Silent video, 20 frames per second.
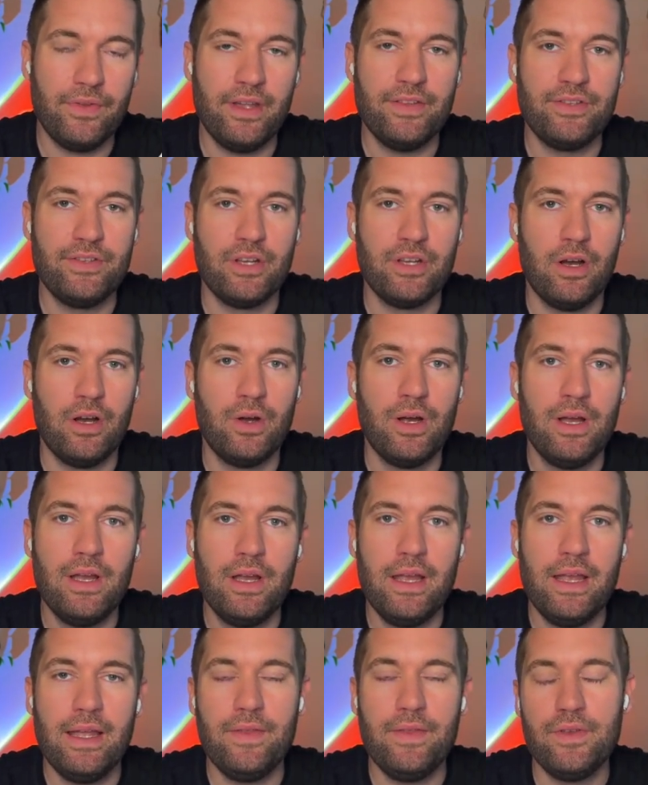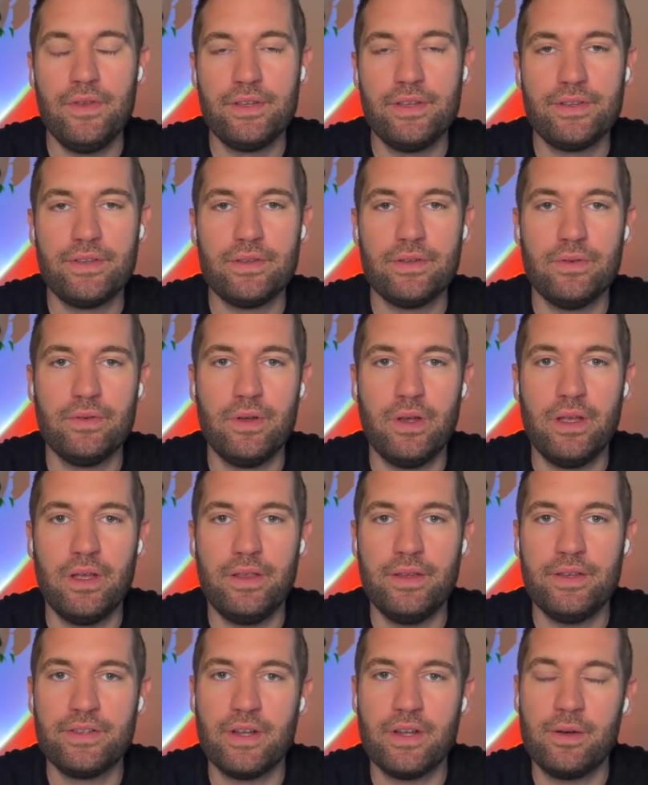And so in this
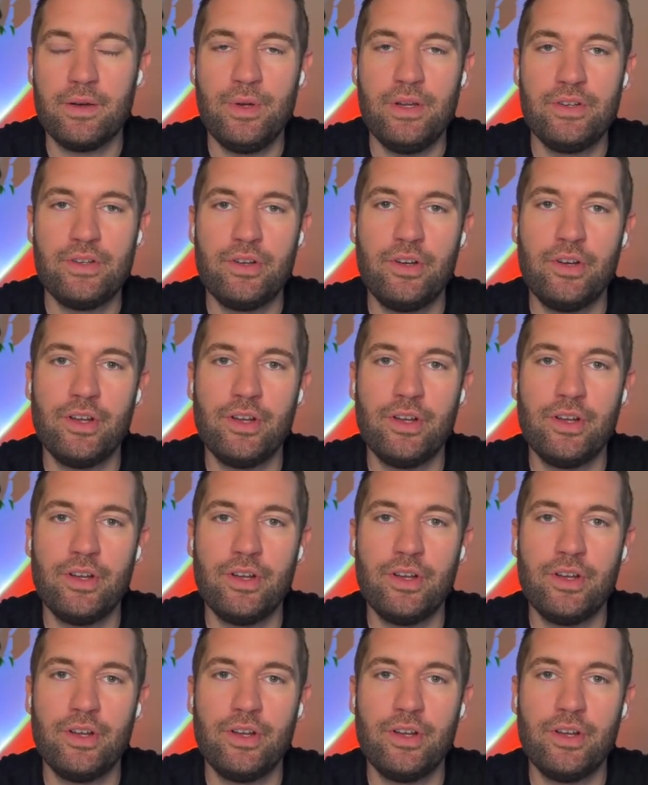automation,